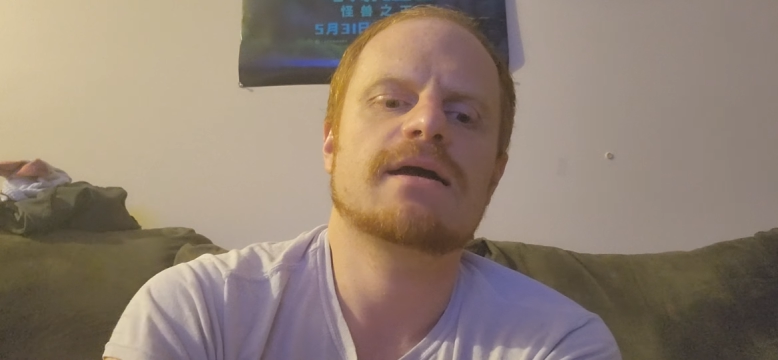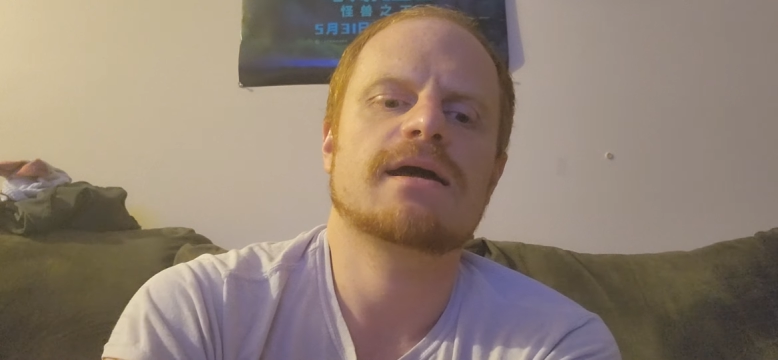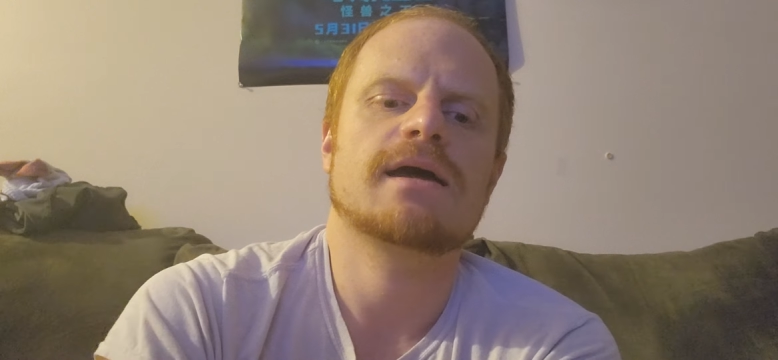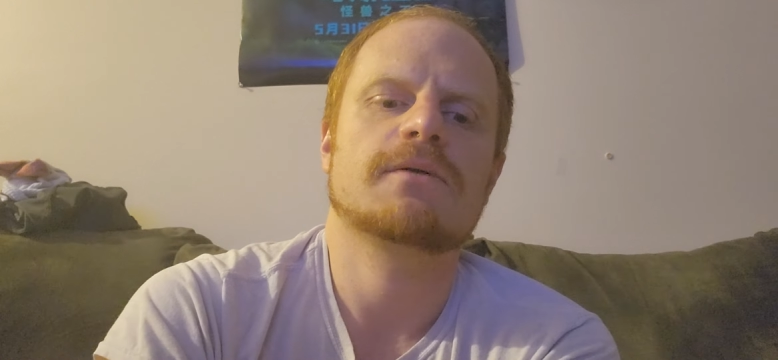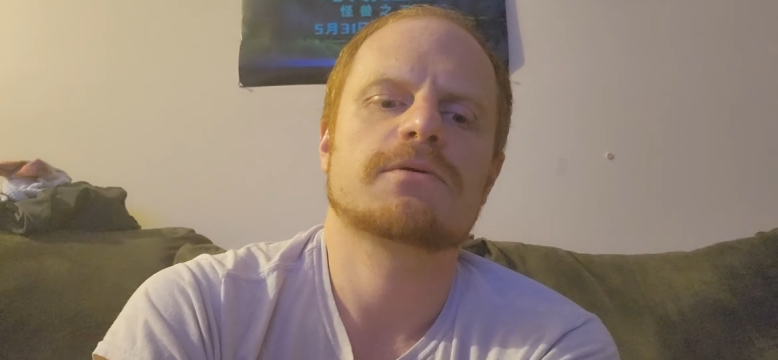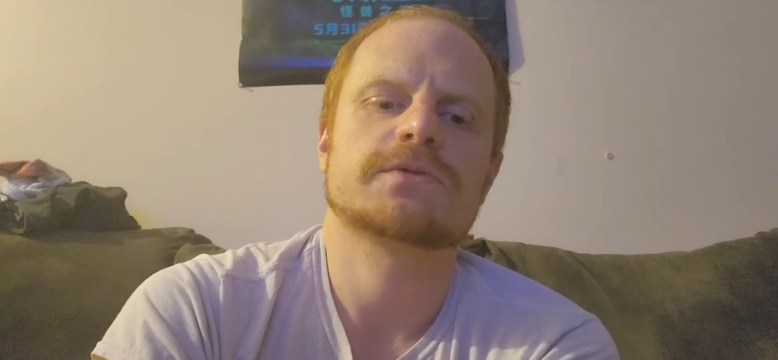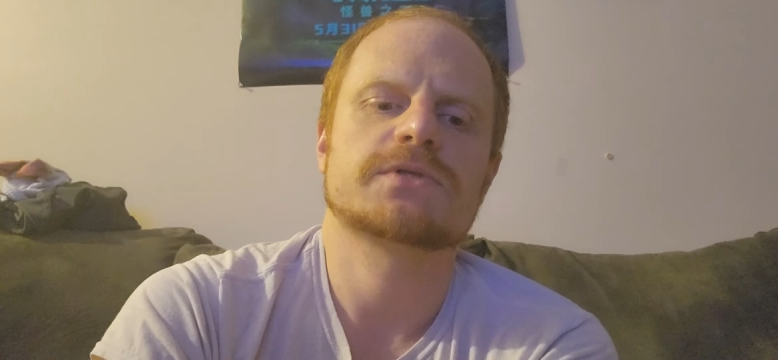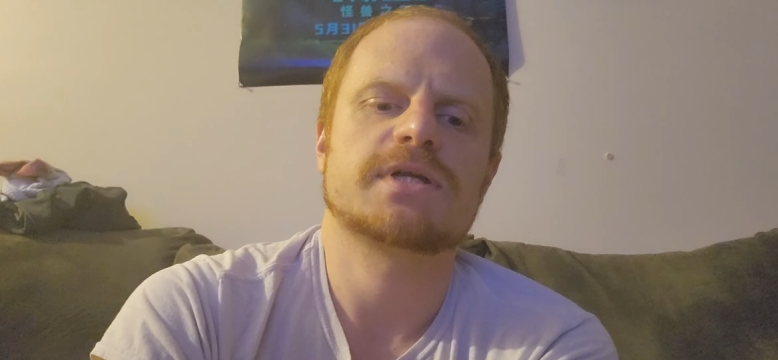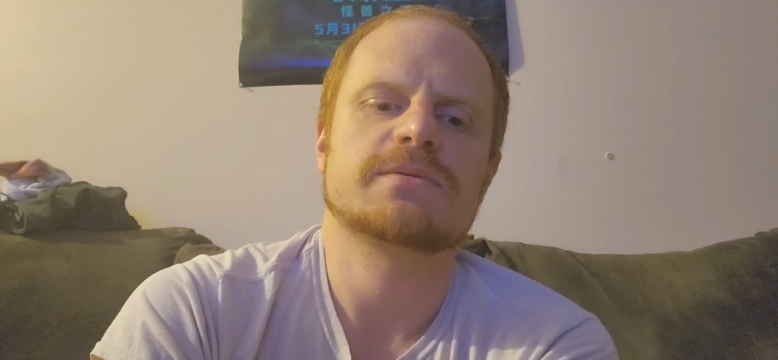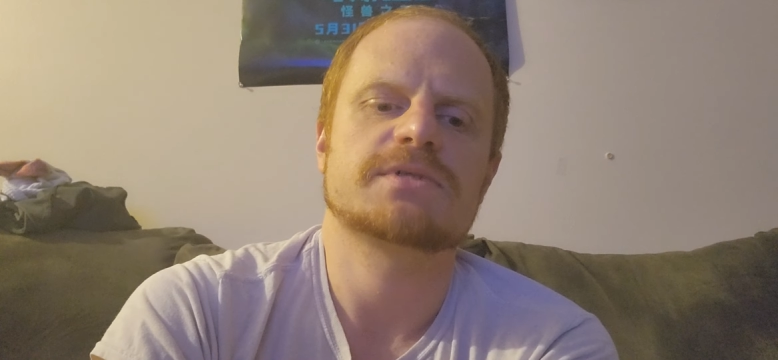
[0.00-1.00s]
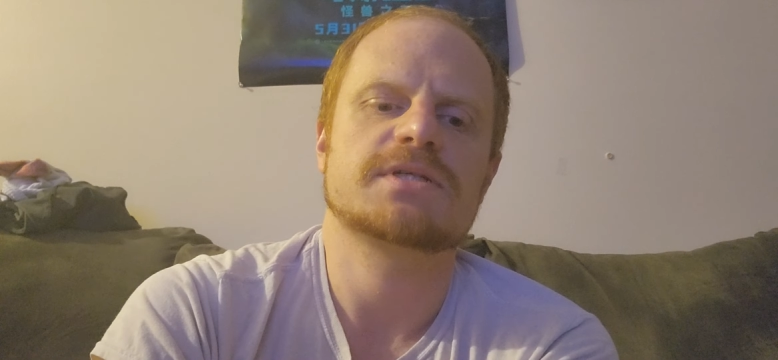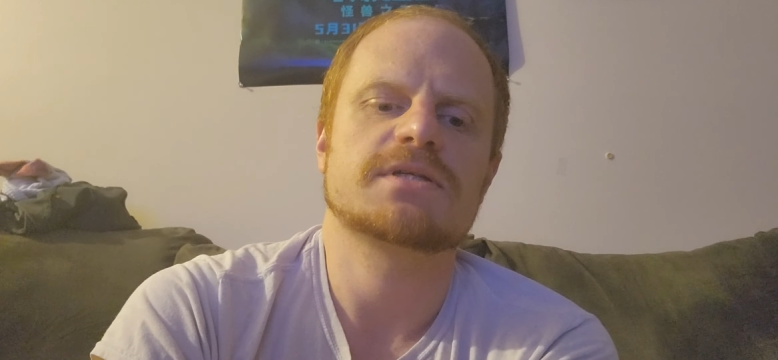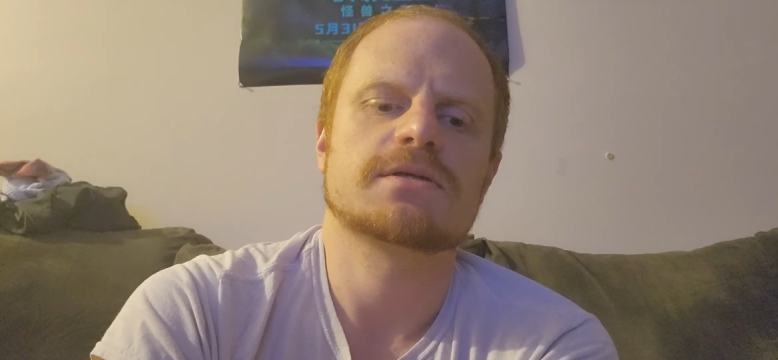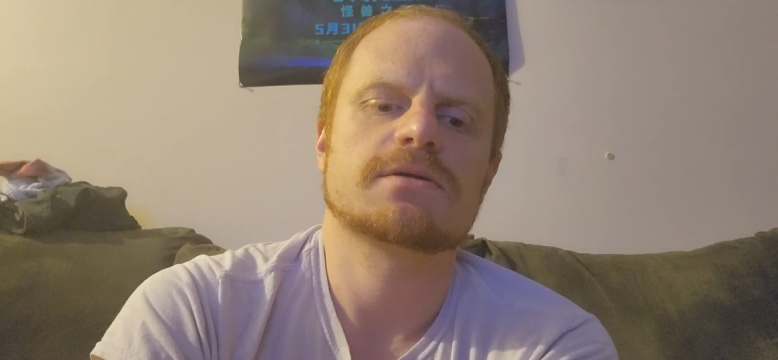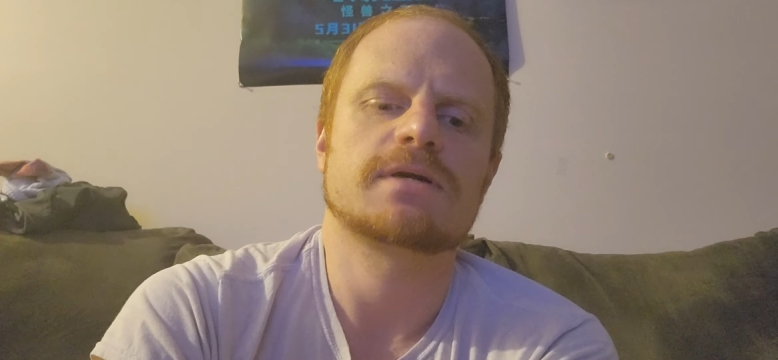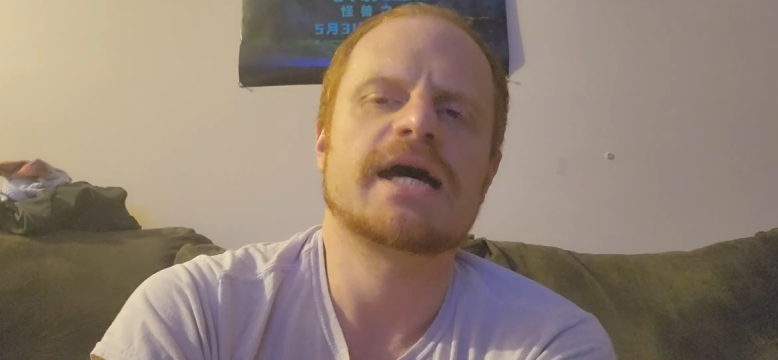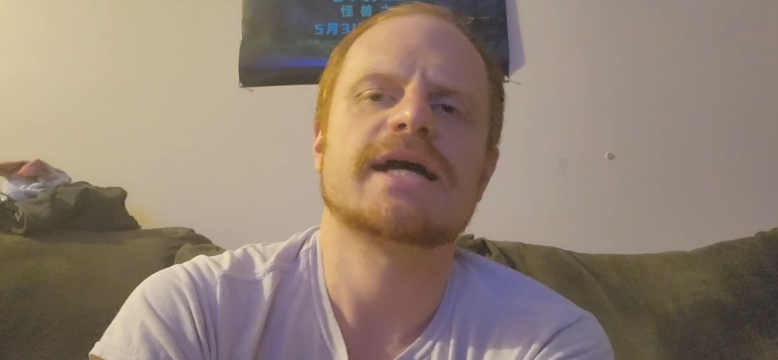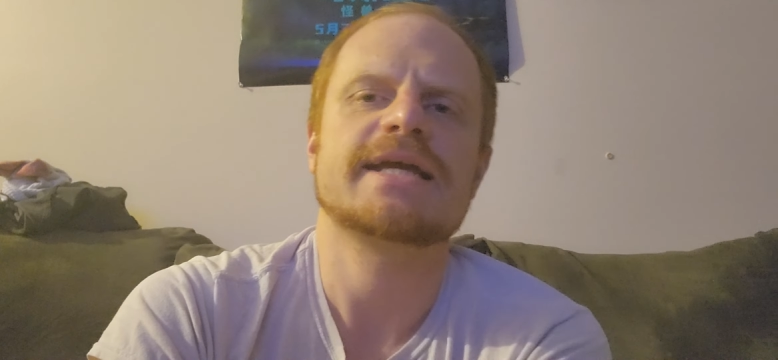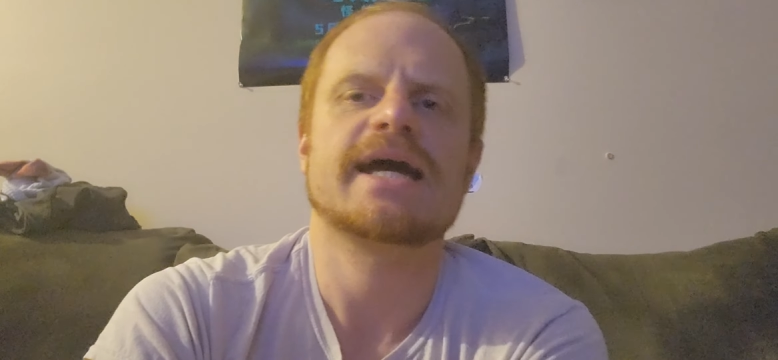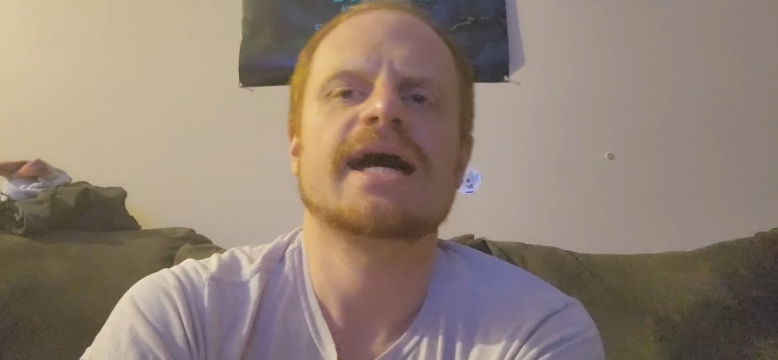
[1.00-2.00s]
what was her name? It was either
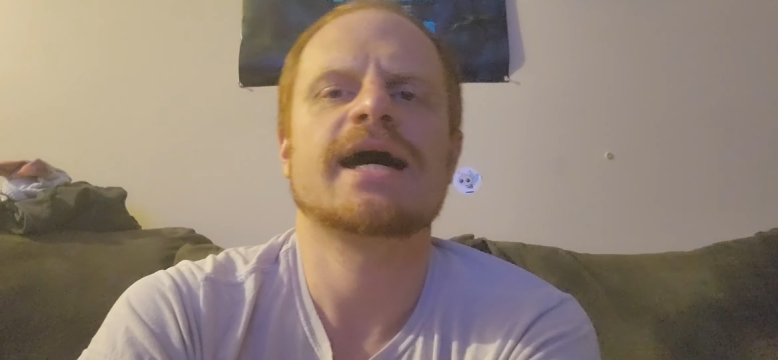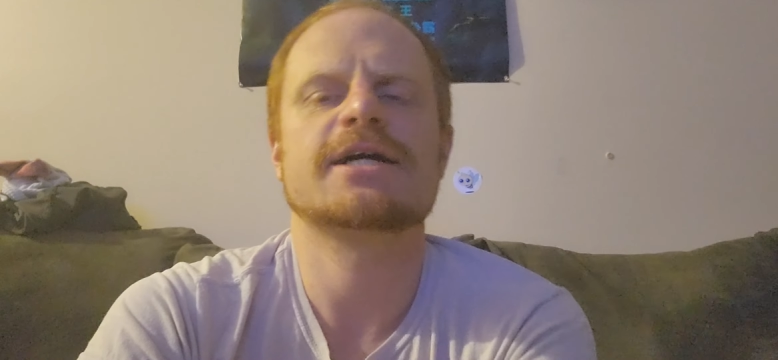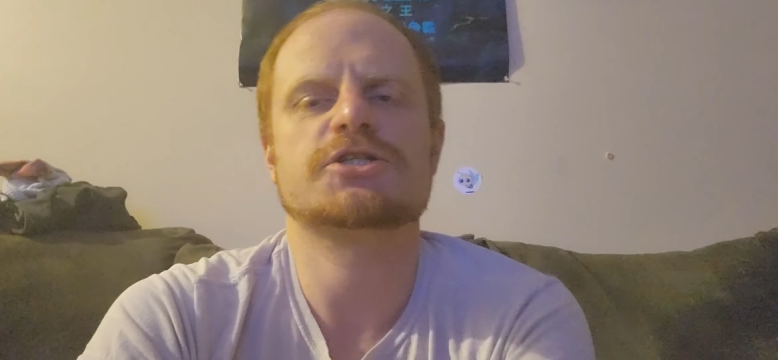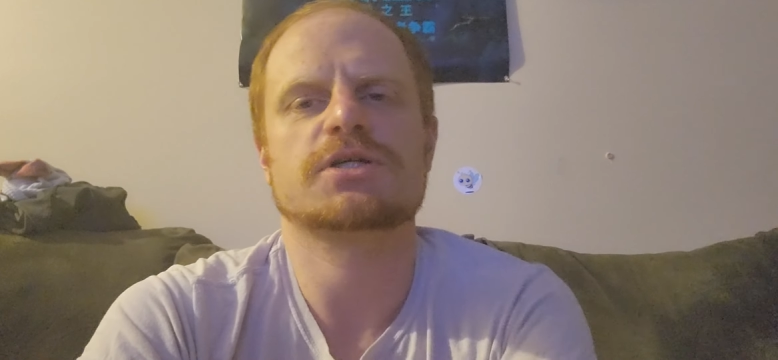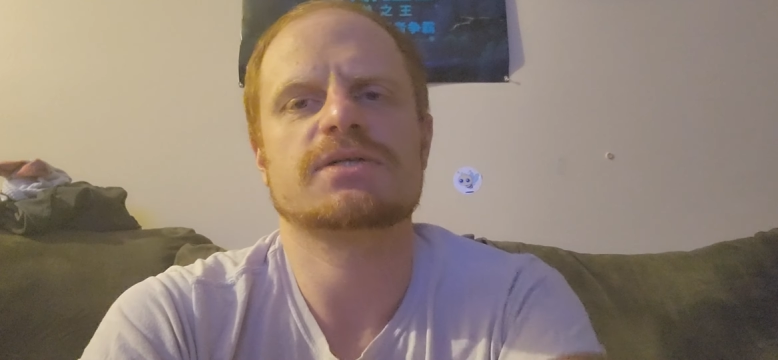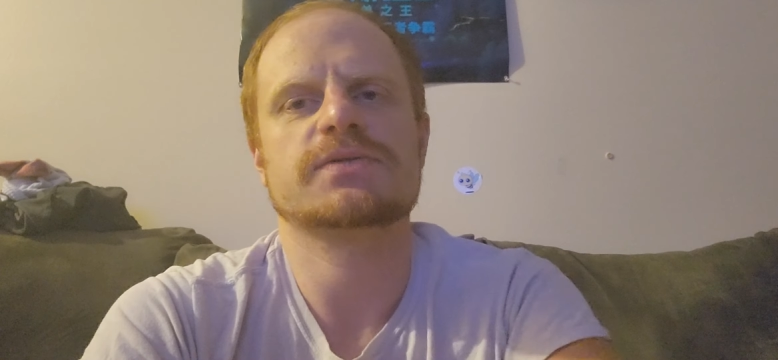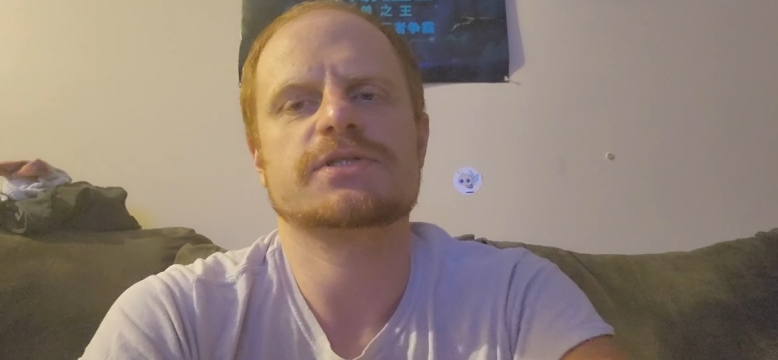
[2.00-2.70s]
Aja,